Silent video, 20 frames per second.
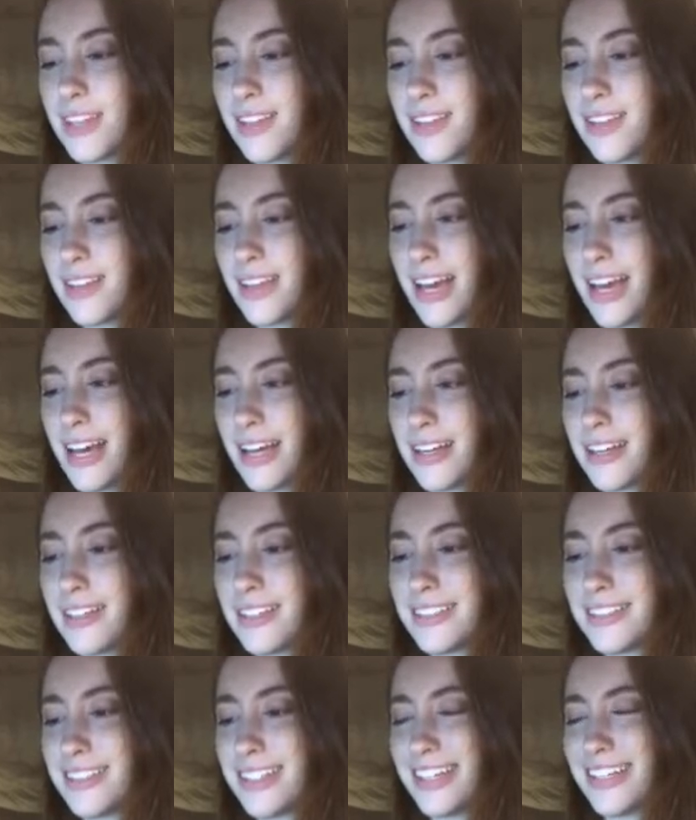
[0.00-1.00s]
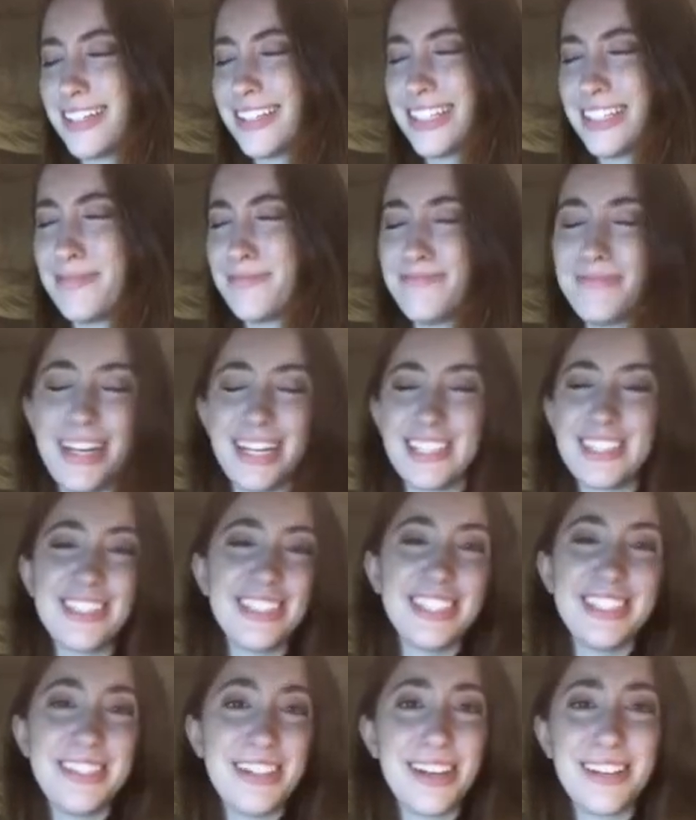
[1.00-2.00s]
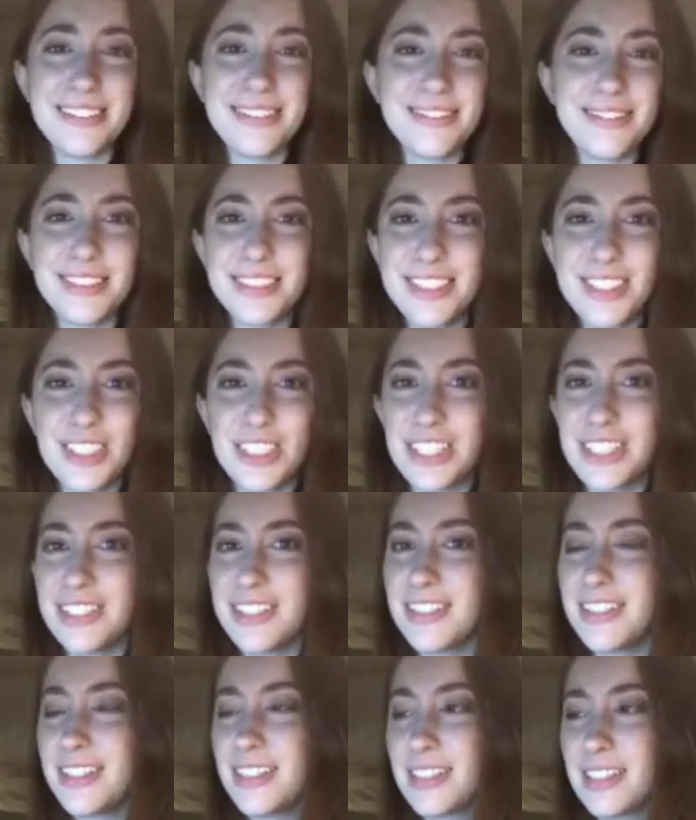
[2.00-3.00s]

yeah, I'm actually not sure.